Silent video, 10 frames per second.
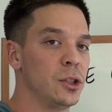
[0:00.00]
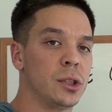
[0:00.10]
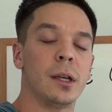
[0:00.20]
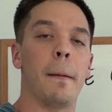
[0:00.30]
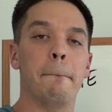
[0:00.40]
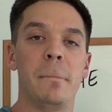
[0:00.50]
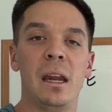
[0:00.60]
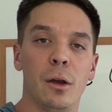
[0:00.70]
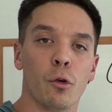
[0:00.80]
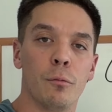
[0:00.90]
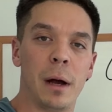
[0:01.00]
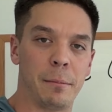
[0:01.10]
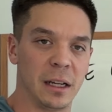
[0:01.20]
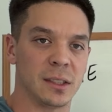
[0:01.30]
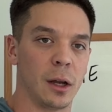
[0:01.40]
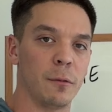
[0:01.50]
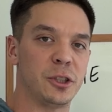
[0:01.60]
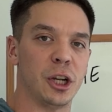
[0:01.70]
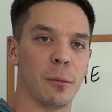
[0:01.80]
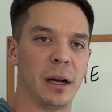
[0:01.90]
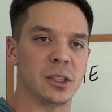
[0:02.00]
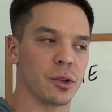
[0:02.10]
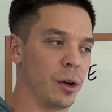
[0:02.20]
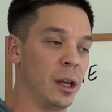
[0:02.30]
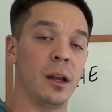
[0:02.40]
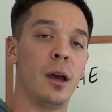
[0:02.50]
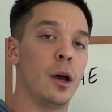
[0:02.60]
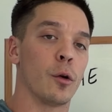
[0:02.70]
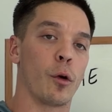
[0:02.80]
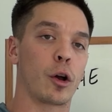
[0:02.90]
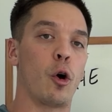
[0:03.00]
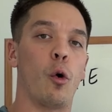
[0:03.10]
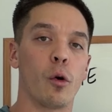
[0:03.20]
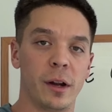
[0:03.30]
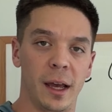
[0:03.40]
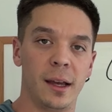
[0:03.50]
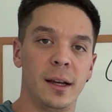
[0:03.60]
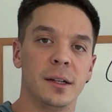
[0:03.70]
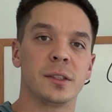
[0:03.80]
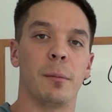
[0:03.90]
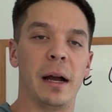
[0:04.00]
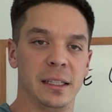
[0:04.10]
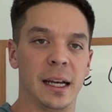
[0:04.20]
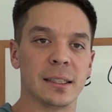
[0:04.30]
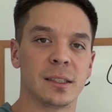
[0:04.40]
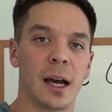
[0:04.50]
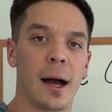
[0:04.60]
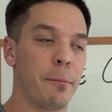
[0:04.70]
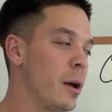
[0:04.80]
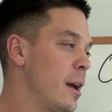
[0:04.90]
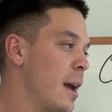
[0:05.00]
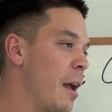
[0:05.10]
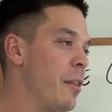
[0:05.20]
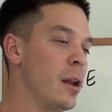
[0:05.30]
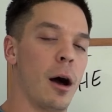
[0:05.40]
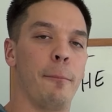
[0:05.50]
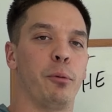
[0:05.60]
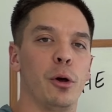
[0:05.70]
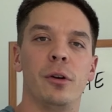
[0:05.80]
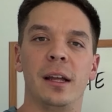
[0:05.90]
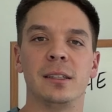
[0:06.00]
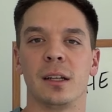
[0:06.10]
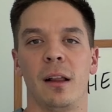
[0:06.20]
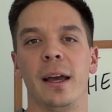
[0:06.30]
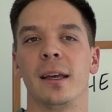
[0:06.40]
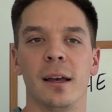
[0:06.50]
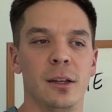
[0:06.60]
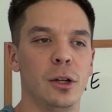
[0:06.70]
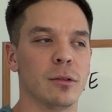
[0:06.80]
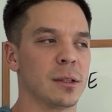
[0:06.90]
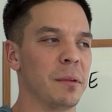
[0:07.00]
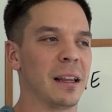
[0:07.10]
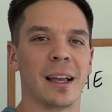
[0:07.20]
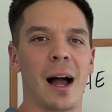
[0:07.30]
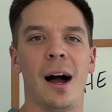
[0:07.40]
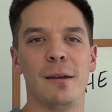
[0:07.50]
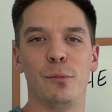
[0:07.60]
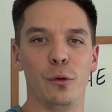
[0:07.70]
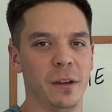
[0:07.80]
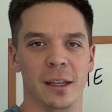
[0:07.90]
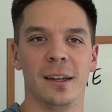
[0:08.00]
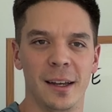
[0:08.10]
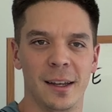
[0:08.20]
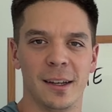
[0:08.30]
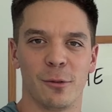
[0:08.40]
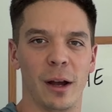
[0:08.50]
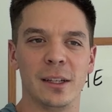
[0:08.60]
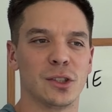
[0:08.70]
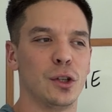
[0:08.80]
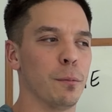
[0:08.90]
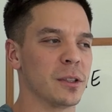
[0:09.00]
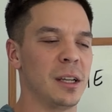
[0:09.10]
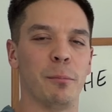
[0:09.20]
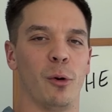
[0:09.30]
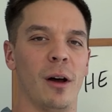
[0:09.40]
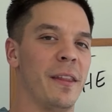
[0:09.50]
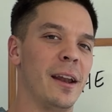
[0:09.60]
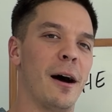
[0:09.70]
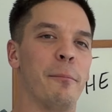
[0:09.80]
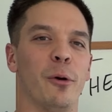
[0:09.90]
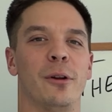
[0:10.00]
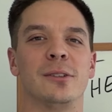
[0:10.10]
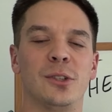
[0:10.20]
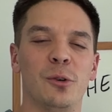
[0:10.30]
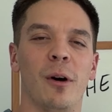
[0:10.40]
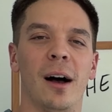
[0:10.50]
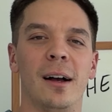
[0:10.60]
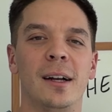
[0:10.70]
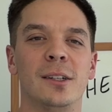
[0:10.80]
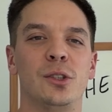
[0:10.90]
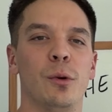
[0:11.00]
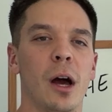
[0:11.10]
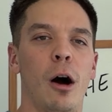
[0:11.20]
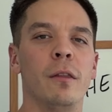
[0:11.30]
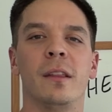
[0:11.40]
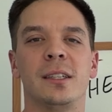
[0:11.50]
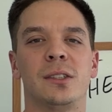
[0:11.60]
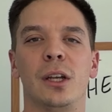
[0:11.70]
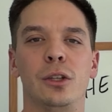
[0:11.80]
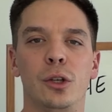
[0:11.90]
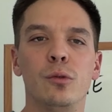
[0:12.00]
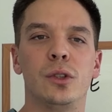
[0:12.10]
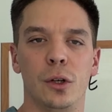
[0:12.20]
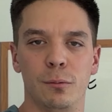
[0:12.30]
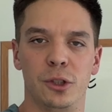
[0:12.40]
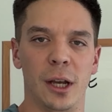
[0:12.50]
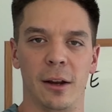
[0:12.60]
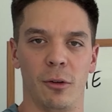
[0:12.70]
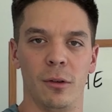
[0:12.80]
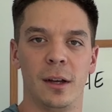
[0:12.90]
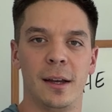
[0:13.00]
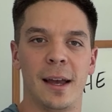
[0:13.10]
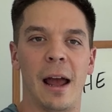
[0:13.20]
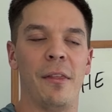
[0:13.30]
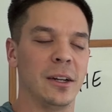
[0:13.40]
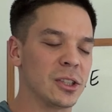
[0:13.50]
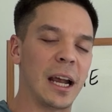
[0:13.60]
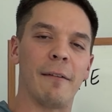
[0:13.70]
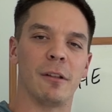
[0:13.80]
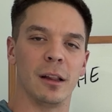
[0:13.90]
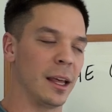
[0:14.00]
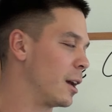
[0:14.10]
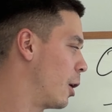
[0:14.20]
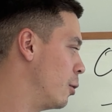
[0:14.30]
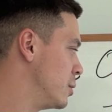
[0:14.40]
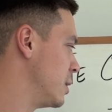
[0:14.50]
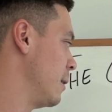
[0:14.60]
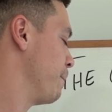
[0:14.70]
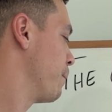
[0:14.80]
just in a meeting room by myself, share my screen, record it to my desktop, and then upload it into like, something like iMovie, right? Super simple. And then upload it to an unlisted YouTube channel, and then just have the link hosted,